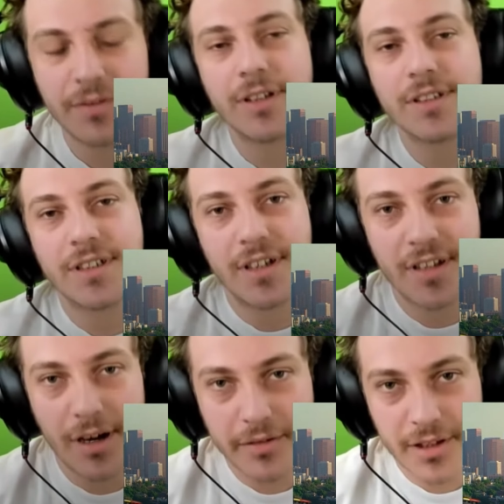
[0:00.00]
of all, it's good to
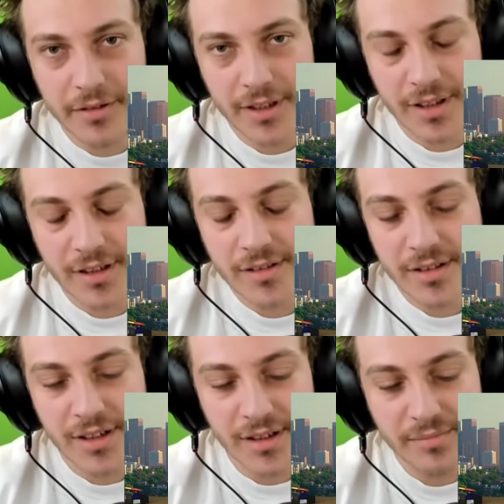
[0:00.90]
talk with you,
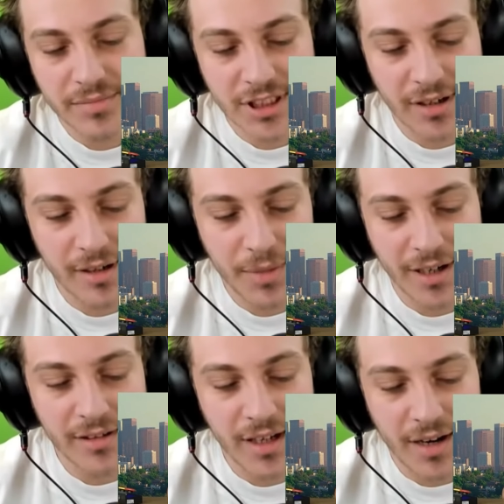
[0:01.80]
Ethan. Sorry
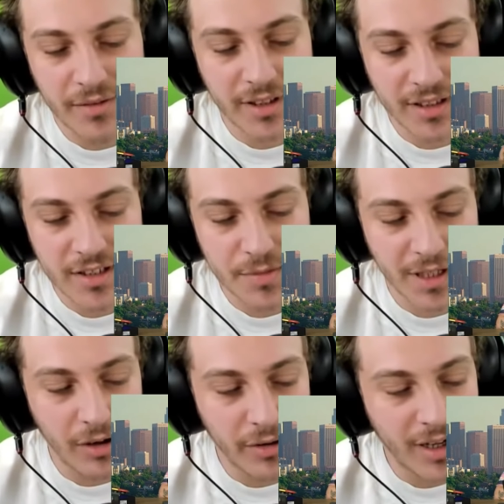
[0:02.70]
about everything that's been
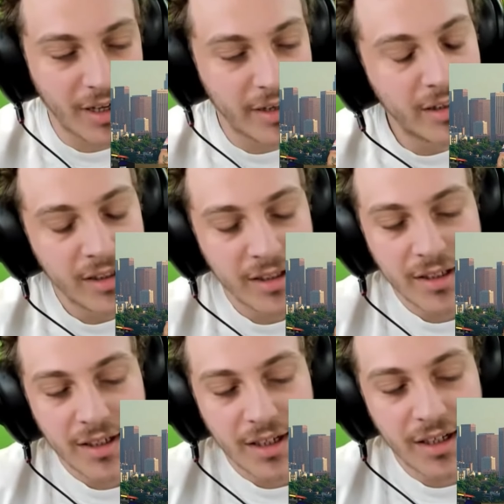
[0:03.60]
going on.
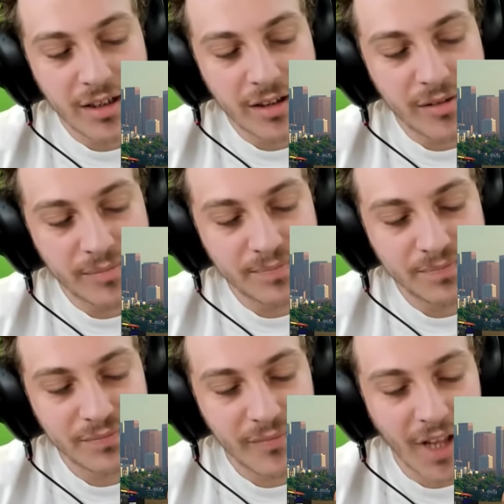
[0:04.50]

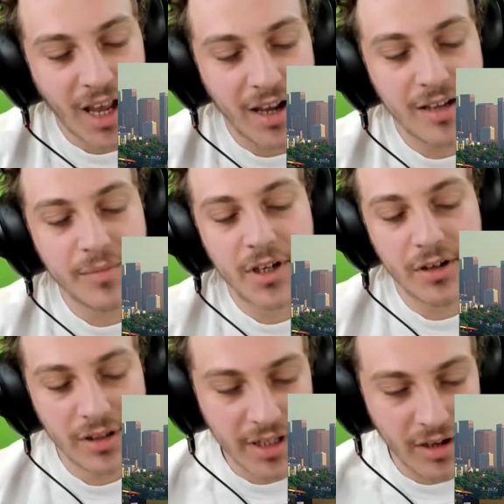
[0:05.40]
I am
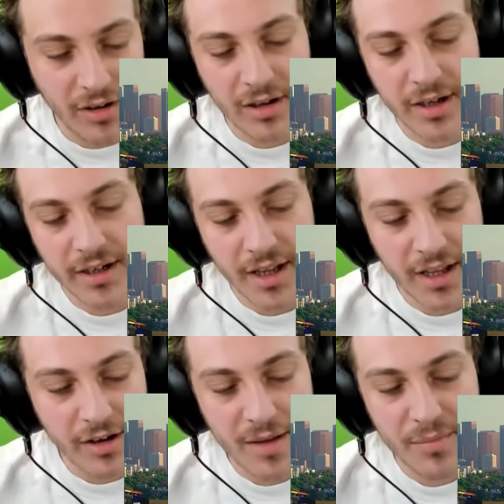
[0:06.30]
currently on an
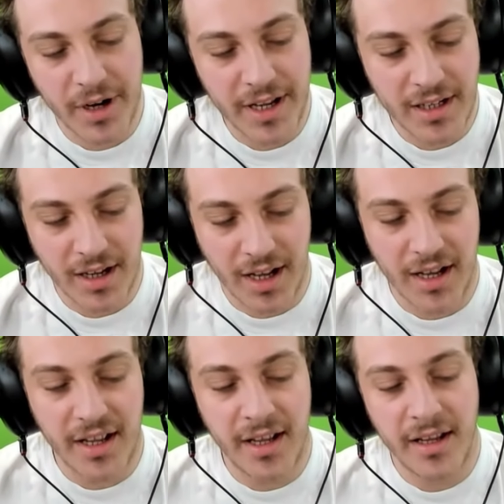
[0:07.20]
internet break.
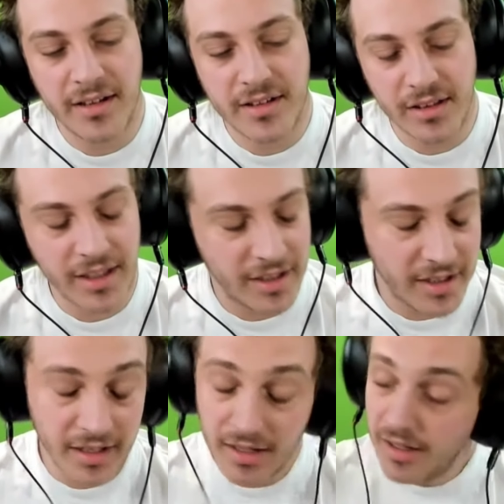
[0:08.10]
I
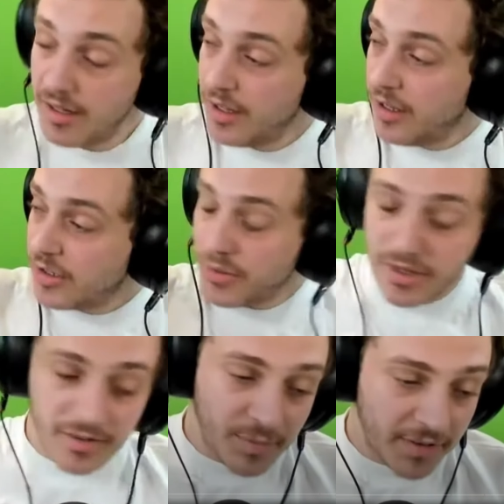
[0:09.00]
deleted
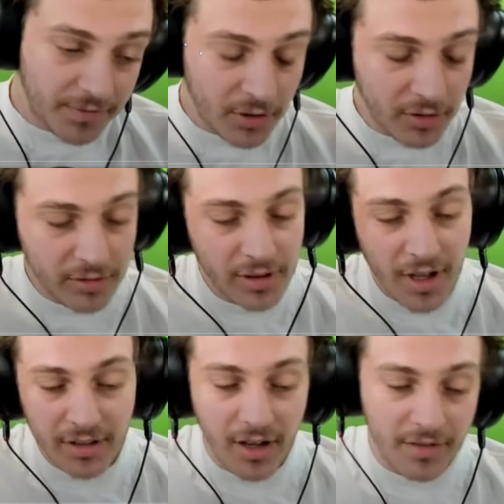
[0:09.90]
Twitter off my phone,
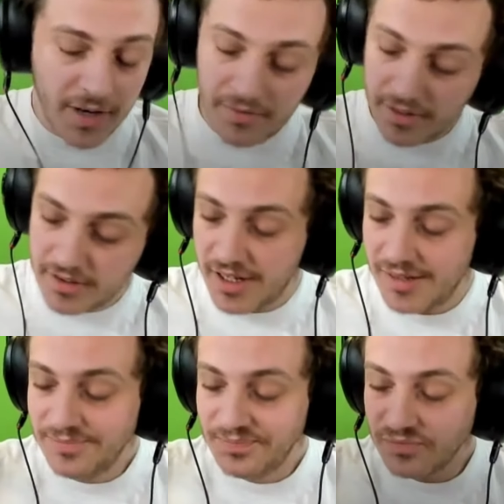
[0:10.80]
logged off
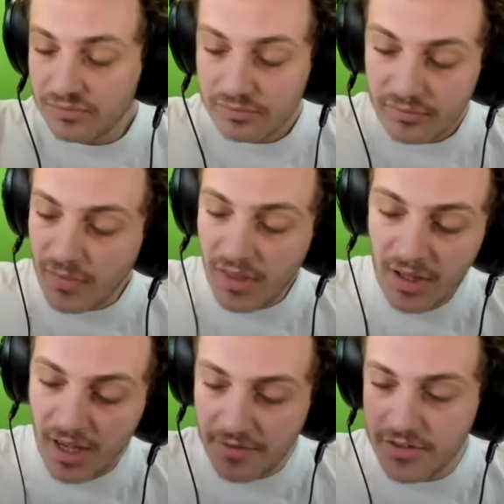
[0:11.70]
everything.
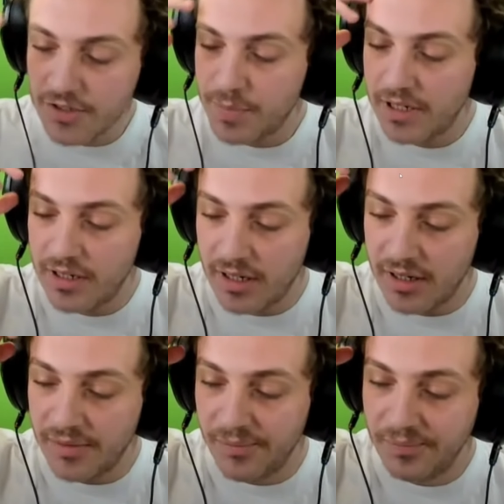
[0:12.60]
I've just
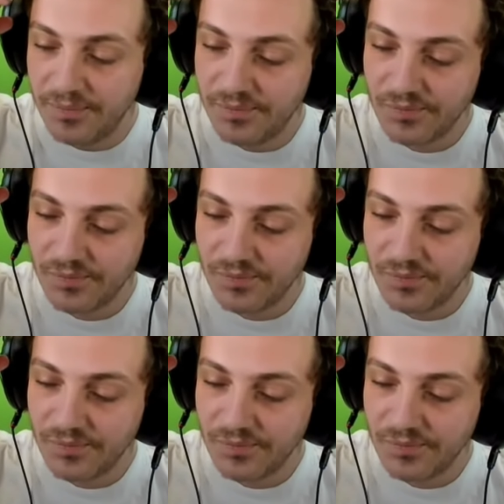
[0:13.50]
been...